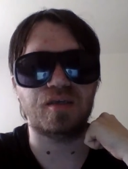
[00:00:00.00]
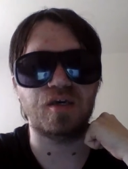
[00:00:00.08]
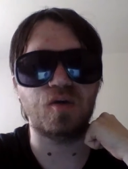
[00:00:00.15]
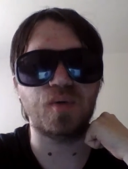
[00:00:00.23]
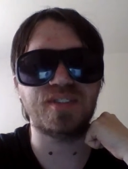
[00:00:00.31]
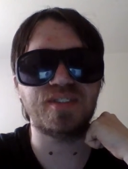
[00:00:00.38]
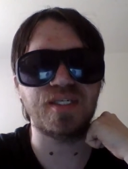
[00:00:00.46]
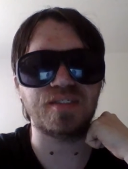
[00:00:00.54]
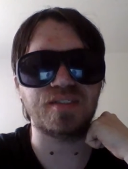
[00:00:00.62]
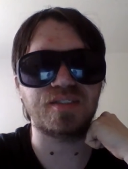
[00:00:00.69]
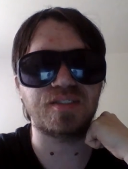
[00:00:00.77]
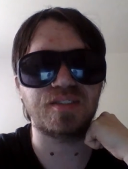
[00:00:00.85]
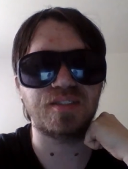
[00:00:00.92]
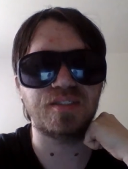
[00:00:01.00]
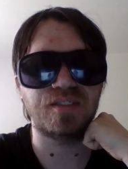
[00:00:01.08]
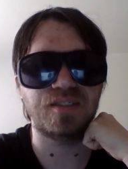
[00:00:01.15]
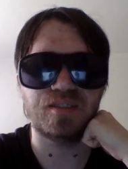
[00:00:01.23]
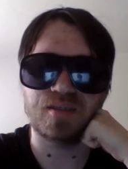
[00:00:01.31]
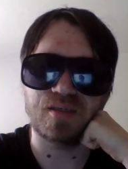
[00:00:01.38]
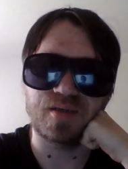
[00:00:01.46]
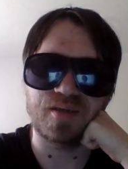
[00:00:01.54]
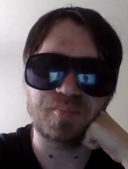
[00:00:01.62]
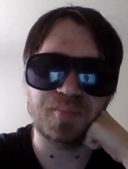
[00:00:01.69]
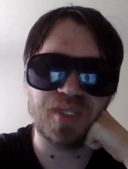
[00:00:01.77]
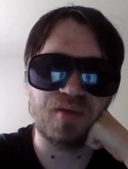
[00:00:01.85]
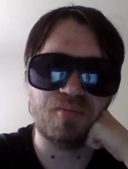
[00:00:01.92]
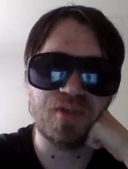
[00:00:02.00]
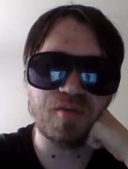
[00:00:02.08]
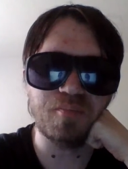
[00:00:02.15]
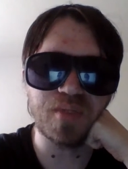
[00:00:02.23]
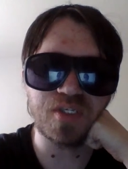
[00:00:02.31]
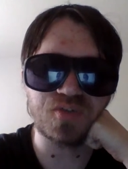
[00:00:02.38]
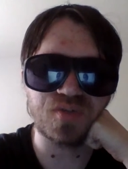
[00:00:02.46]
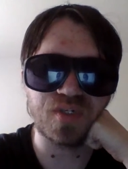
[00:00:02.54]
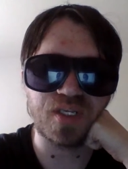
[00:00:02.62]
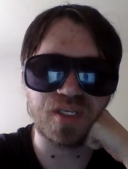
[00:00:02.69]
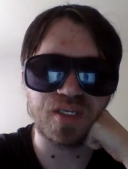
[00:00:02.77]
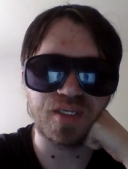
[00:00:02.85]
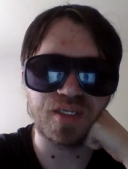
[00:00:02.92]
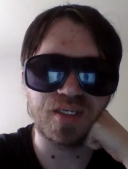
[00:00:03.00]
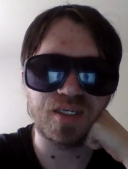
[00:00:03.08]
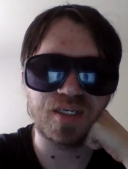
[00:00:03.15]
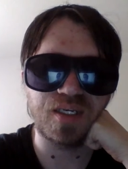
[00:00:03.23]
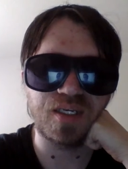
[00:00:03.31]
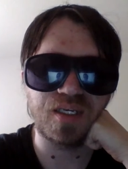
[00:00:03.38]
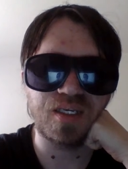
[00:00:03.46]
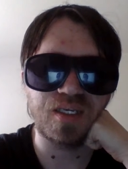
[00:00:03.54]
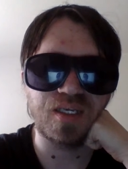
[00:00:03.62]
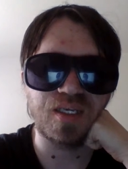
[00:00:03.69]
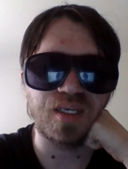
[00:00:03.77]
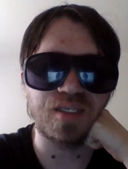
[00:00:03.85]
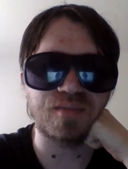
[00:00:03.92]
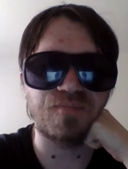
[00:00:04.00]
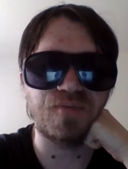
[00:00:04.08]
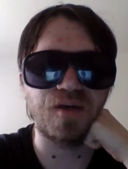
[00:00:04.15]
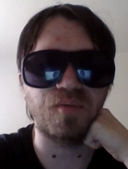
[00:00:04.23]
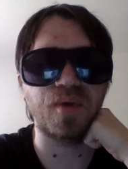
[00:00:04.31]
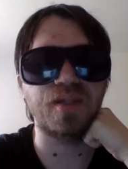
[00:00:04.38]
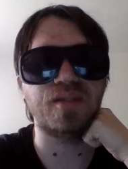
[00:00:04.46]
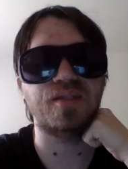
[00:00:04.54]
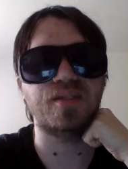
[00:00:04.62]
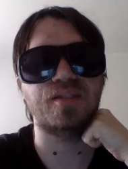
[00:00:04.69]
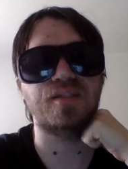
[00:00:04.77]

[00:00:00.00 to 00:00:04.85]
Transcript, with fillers: coexist. But a real mystery is afoot when